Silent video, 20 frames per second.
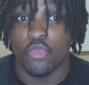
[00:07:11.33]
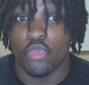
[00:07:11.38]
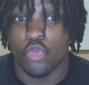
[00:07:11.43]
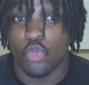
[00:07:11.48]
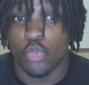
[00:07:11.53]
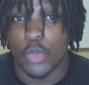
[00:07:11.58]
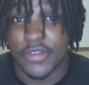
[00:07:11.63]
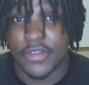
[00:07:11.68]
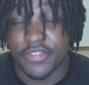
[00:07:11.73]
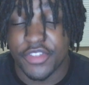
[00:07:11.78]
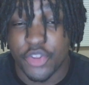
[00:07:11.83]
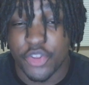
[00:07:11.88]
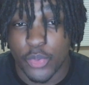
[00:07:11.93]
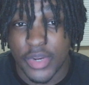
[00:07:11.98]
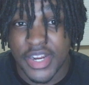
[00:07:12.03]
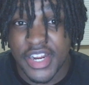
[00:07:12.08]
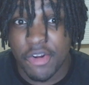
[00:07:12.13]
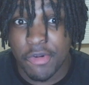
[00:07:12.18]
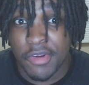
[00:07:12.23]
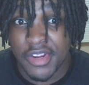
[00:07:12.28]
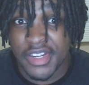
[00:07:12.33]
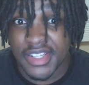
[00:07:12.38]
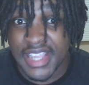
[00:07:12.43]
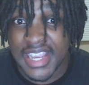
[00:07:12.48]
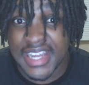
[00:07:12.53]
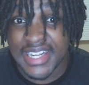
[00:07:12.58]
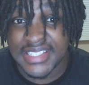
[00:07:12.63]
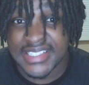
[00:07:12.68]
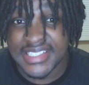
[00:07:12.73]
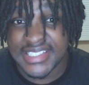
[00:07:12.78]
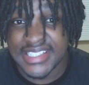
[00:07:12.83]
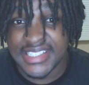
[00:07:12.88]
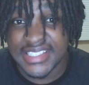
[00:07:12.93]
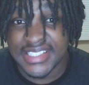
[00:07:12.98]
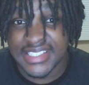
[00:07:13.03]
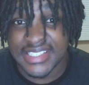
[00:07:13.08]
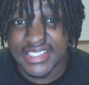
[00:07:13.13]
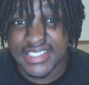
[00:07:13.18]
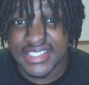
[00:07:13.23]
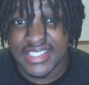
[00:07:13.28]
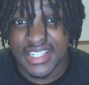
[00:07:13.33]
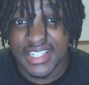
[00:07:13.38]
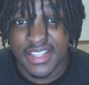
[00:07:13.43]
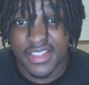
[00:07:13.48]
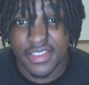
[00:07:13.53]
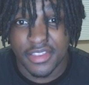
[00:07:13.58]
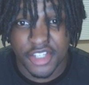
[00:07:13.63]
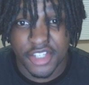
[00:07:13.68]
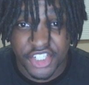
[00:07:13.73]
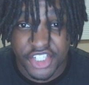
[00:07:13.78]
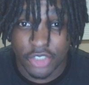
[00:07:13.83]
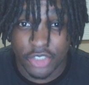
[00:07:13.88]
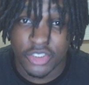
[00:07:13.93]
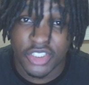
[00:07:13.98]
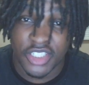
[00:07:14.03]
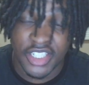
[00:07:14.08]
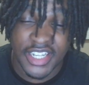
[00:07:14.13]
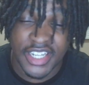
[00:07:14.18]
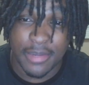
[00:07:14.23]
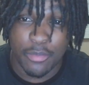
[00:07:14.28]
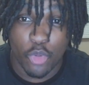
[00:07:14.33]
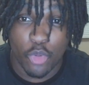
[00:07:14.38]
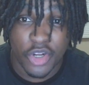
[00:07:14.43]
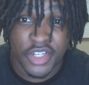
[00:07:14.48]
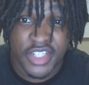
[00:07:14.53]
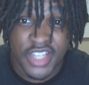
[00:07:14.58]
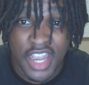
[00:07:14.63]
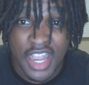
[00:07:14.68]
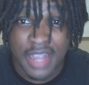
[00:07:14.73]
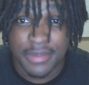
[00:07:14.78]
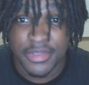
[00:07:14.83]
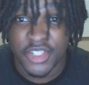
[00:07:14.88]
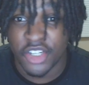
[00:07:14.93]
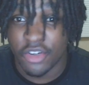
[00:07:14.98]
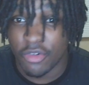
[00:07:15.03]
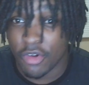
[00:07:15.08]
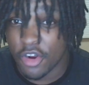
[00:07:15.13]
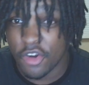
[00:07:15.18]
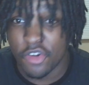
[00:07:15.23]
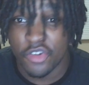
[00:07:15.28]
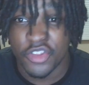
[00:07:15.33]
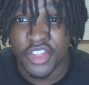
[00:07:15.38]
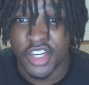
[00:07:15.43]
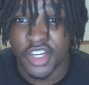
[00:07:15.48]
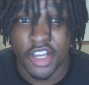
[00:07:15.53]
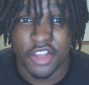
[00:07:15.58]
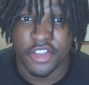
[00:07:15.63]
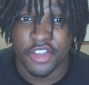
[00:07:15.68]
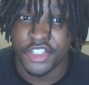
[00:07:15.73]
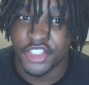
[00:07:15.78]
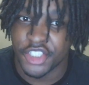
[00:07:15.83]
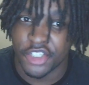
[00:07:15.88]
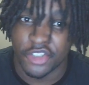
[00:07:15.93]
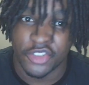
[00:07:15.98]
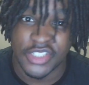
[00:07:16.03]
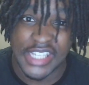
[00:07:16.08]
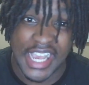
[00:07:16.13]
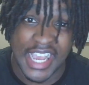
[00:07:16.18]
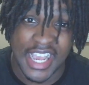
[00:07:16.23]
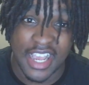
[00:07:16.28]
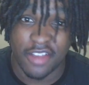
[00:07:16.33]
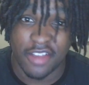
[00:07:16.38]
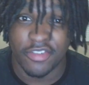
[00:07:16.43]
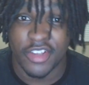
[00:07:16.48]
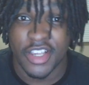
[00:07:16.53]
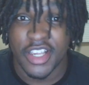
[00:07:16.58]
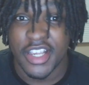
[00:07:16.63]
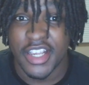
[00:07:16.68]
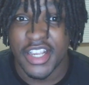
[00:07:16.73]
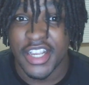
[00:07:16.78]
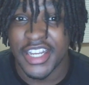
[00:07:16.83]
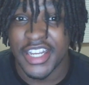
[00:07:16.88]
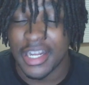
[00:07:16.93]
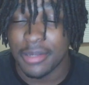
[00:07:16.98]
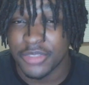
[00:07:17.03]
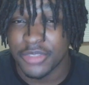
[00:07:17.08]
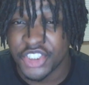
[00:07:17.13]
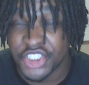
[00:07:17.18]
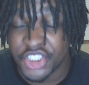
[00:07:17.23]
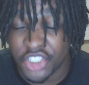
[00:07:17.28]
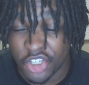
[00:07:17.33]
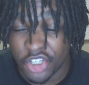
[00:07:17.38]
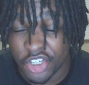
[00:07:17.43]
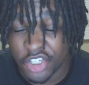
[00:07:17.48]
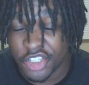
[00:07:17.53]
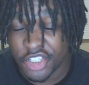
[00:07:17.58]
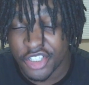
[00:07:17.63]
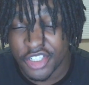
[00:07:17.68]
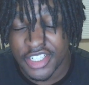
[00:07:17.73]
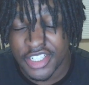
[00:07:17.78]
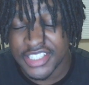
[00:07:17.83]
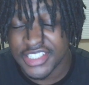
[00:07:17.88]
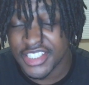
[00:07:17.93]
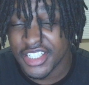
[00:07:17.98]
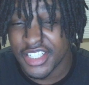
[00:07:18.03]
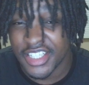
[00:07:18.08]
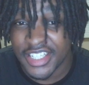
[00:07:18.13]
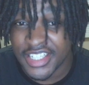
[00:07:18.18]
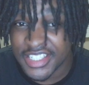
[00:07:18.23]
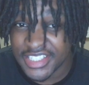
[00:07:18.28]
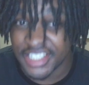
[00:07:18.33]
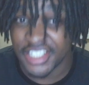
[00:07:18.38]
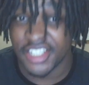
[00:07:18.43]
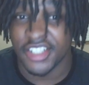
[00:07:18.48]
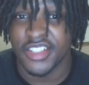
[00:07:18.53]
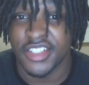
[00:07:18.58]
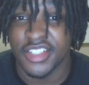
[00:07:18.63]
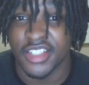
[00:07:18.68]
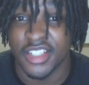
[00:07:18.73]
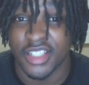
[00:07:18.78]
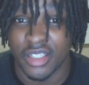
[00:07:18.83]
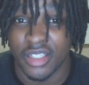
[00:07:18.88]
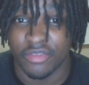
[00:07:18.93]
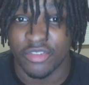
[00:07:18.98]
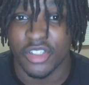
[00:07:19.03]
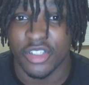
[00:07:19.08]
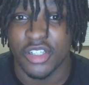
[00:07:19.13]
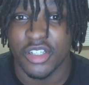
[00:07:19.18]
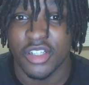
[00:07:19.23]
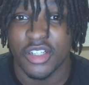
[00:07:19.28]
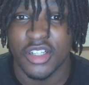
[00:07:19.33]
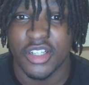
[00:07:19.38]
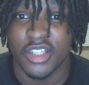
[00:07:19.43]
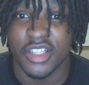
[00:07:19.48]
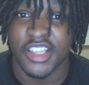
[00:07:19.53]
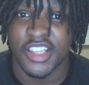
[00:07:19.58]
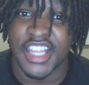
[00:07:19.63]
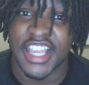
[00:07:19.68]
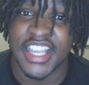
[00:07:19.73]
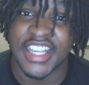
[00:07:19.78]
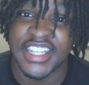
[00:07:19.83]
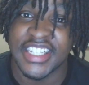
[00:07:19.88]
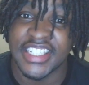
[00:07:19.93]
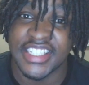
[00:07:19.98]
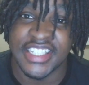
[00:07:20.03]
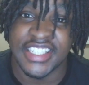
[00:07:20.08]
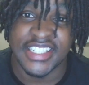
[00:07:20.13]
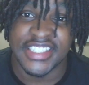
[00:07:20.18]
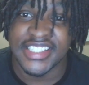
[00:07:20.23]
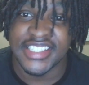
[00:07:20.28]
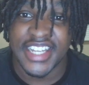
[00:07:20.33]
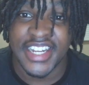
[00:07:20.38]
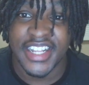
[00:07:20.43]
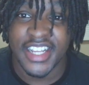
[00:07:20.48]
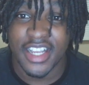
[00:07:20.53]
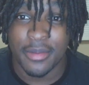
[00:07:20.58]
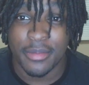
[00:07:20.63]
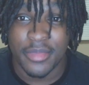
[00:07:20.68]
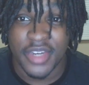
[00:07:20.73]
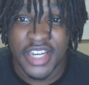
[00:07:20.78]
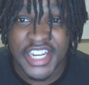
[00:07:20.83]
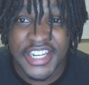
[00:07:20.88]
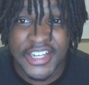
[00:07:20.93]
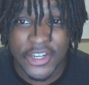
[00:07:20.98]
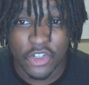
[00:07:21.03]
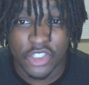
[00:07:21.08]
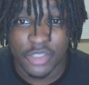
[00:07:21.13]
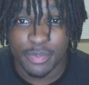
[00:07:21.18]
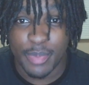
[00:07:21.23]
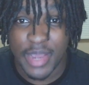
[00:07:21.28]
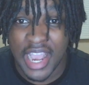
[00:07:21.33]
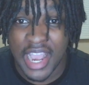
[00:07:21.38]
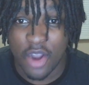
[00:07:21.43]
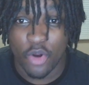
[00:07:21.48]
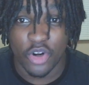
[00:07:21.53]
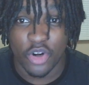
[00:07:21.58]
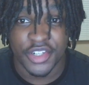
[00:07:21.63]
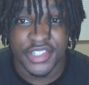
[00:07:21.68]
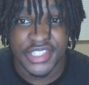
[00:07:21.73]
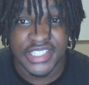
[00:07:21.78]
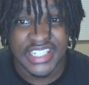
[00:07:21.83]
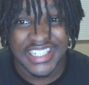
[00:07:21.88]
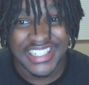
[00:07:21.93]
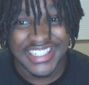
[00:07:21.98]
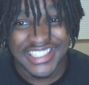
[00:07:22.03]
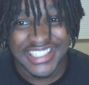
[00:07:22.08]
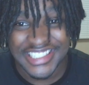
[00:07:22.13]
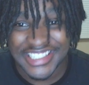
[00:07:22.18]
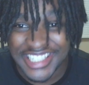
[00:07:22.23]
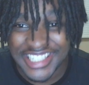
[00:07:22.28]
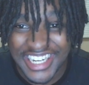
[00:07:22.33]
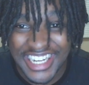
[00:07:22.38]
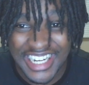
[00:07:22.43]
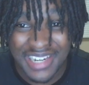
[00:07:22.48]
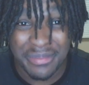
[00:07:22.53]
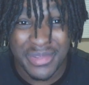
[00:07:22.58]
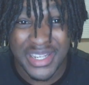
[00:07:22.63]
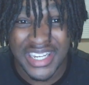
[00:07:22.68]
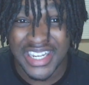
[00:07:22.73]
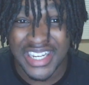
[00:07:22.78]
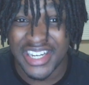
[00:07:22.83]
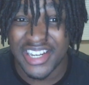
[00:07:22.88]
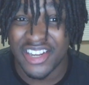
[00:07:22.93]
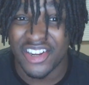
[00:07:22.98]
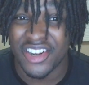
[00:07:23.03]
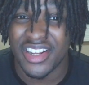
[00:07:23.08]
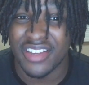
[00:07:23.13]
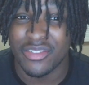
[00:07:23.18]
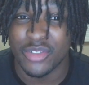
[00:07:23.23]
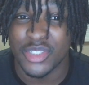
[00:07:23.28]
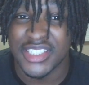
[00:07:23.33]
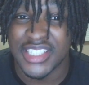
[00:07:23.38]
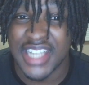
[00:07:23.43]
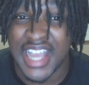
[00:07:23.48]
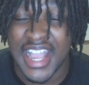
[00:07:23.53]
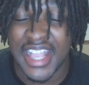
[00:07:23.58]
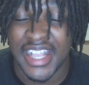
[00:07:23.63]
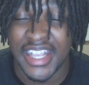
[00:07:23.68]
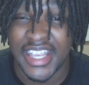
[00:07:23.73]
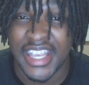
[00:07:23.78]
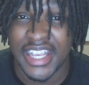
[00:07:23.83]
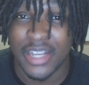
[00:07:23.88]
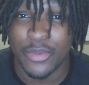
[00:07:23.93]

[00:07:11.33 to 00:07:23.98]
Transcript: With 3 green-lighted seasons, this show is going to get more time to grow than other shows have, and I'm sure it's going to continue to deliver. Like, it's setting up Nico's powers, Jean being Daredevil's sidekick,